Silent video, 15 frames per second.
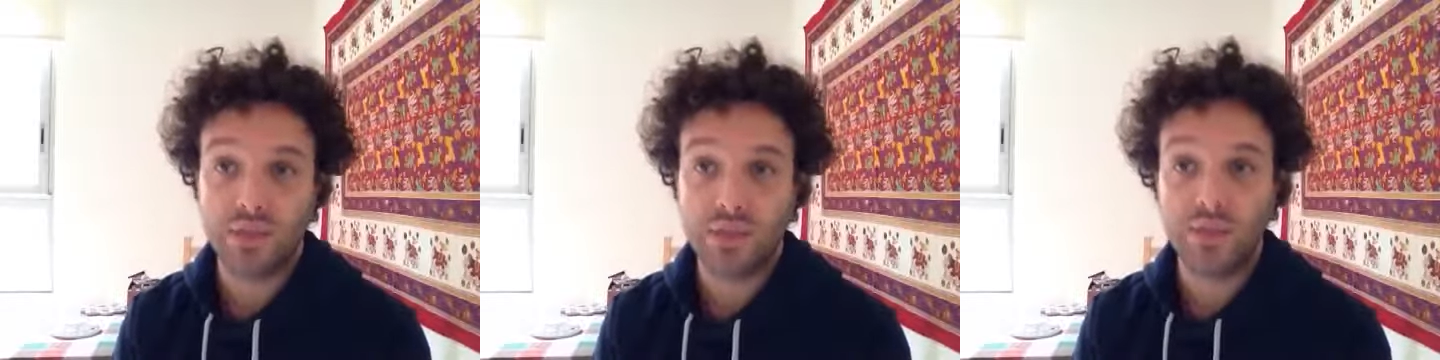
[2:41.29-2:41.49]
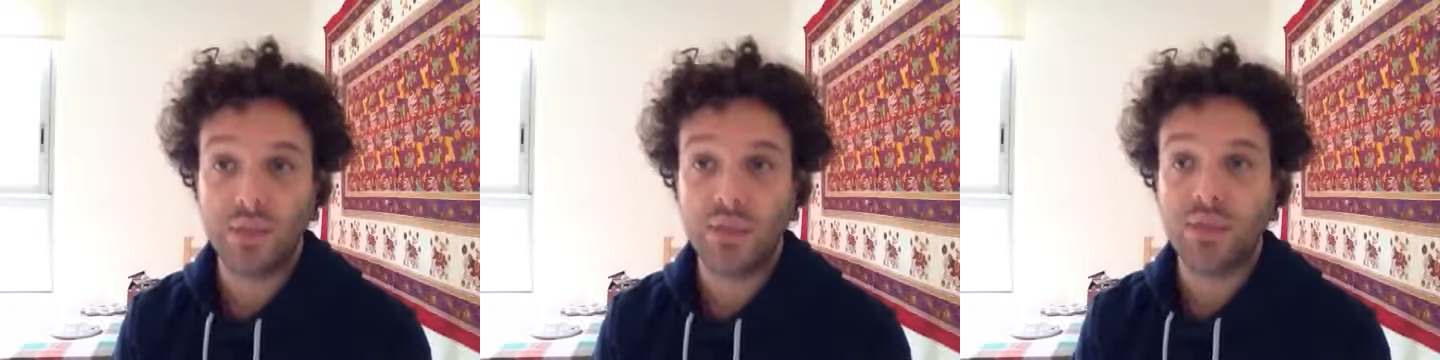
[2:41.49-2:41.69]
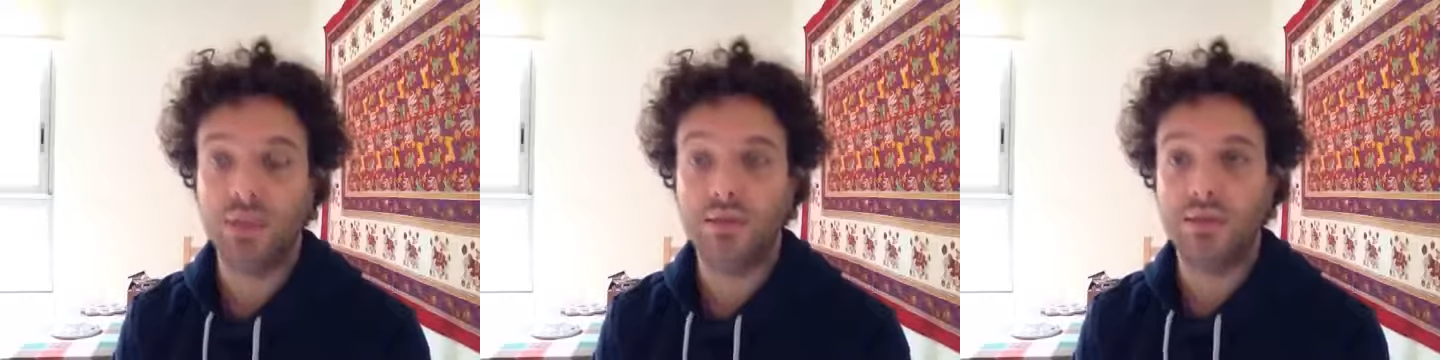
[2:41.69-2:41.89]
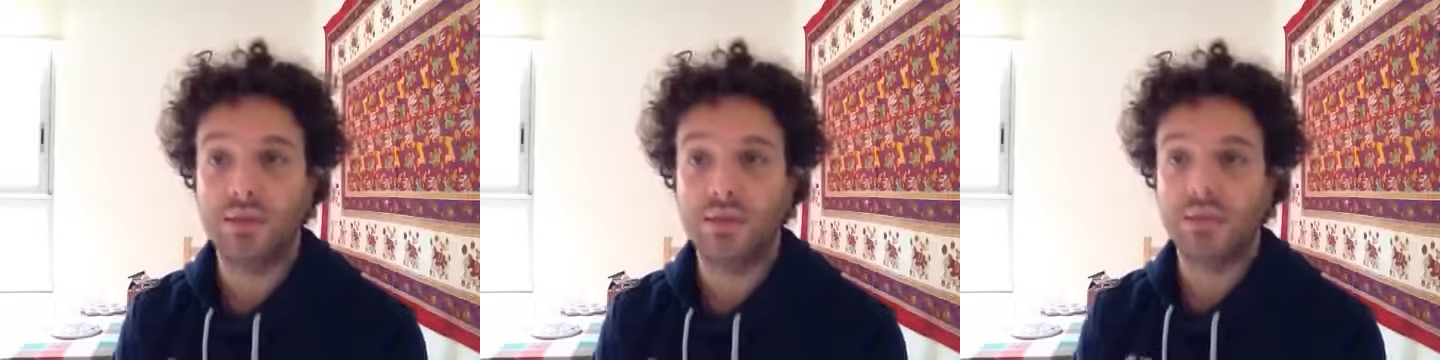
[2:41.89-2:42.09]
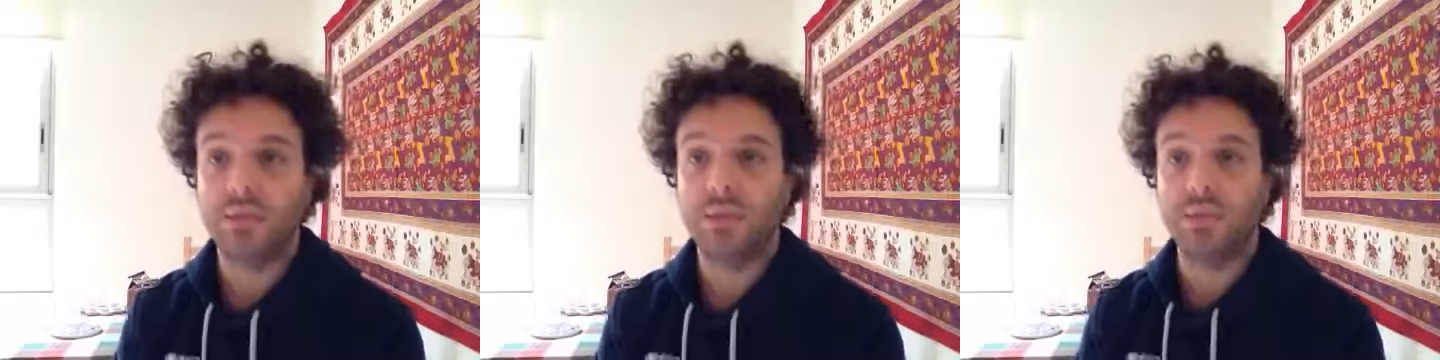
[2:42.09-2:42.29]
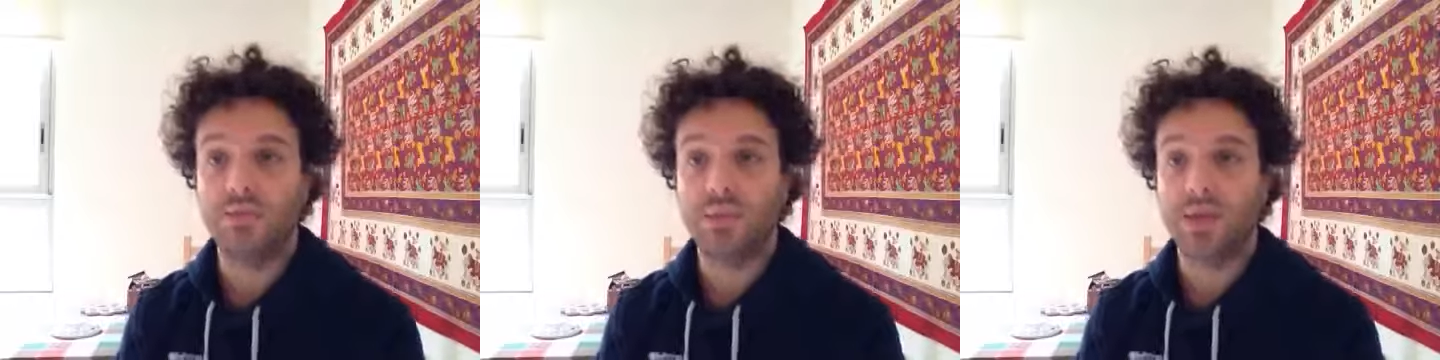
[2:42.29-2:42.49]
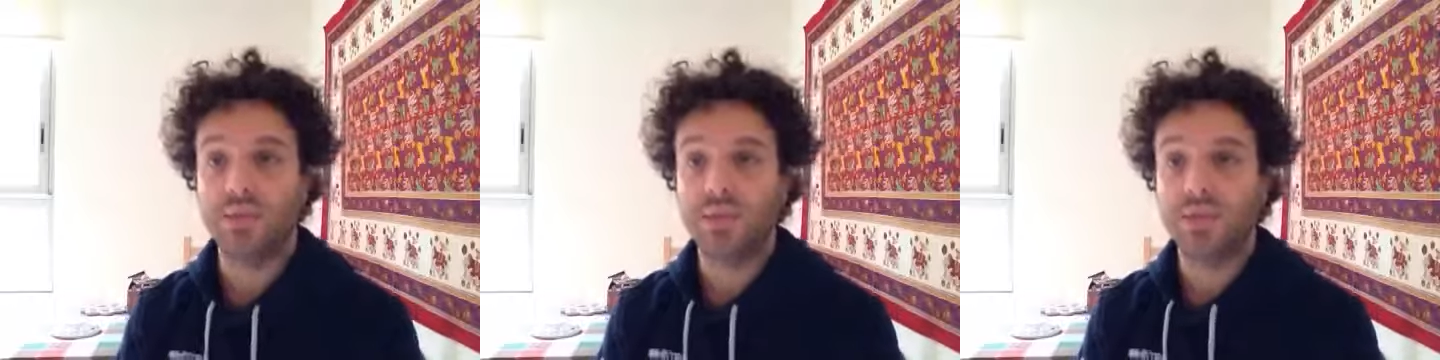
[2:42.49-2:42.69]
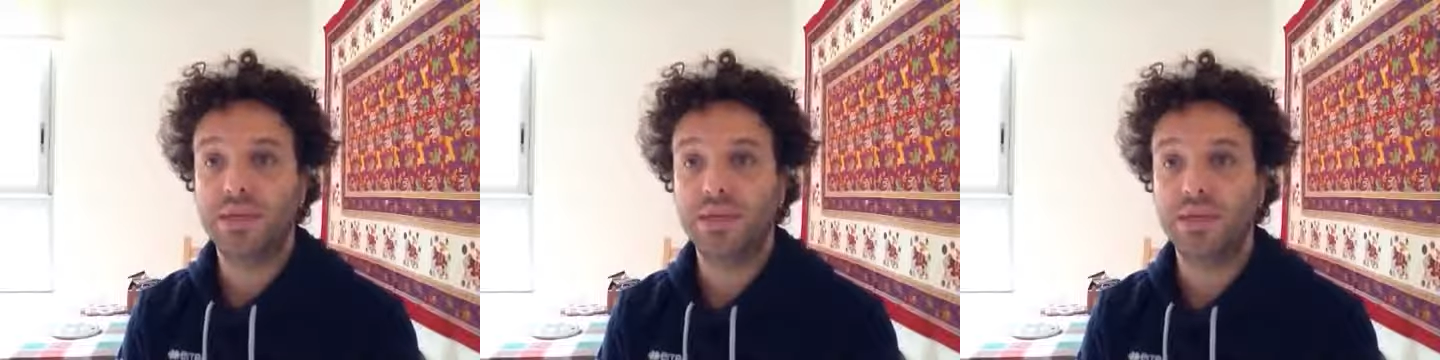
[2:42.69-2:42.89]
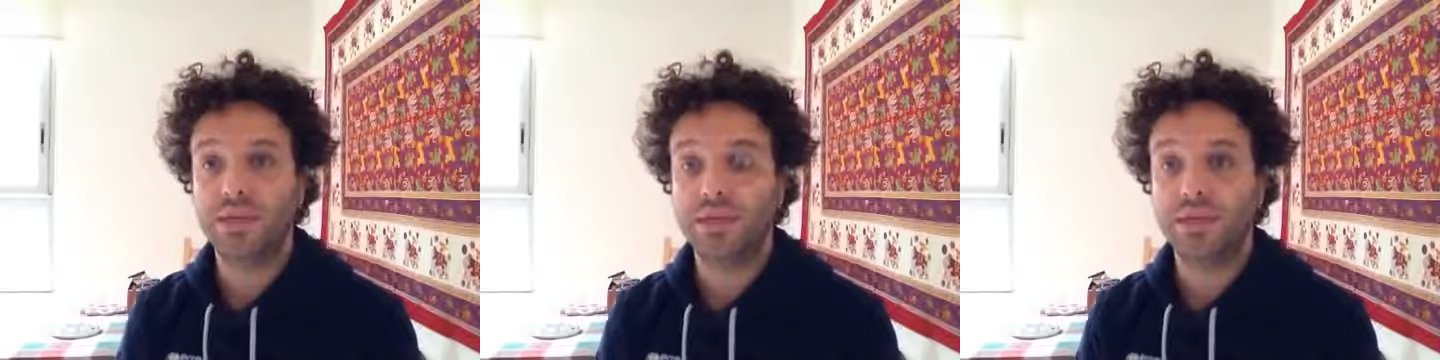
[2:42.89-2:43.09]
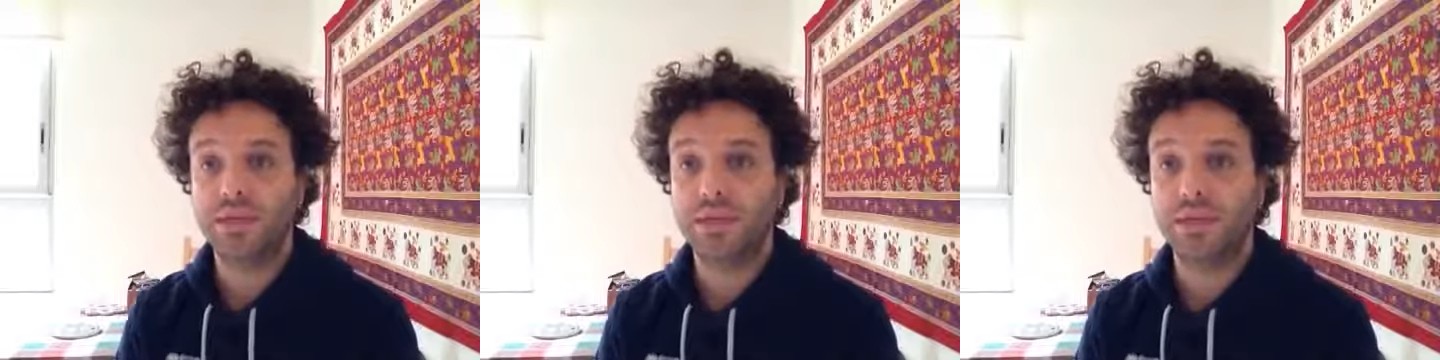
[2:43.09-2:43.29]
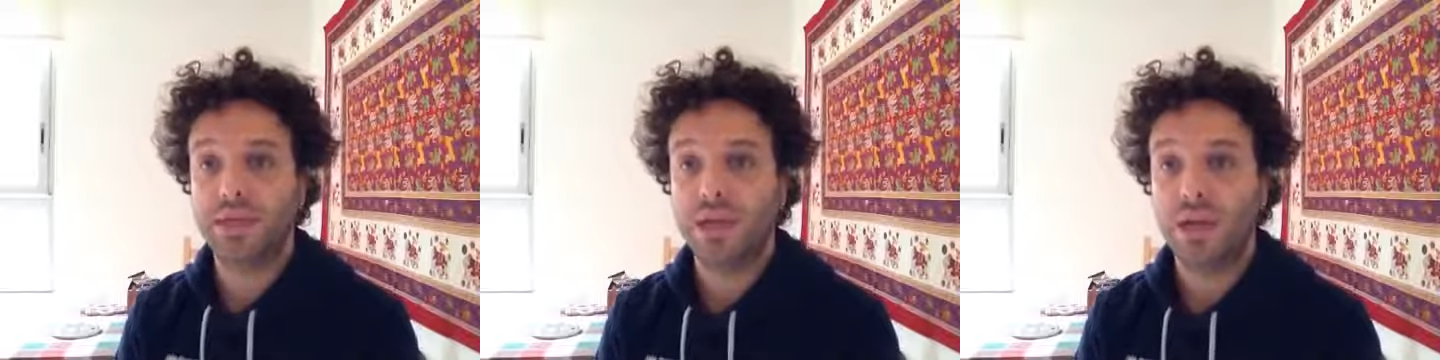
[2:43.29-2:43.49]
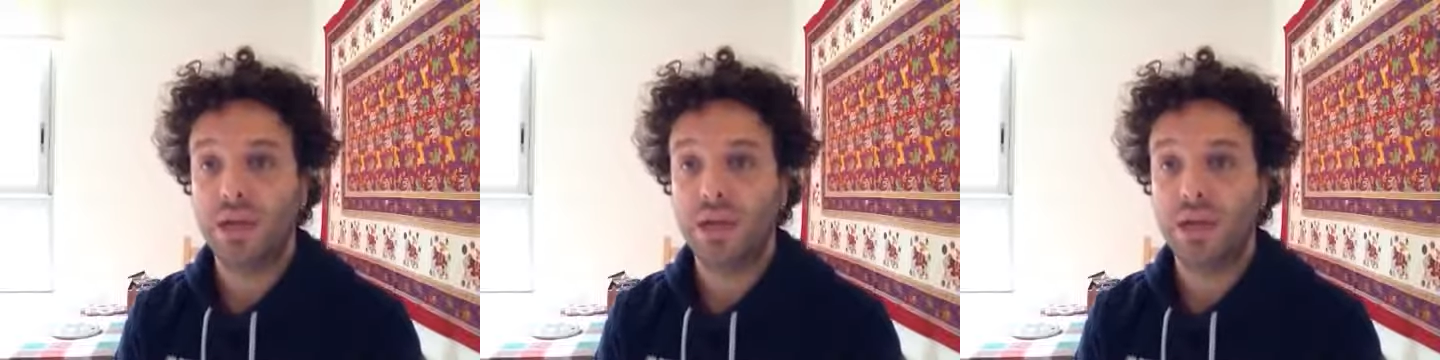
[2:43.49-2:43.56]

completed my research.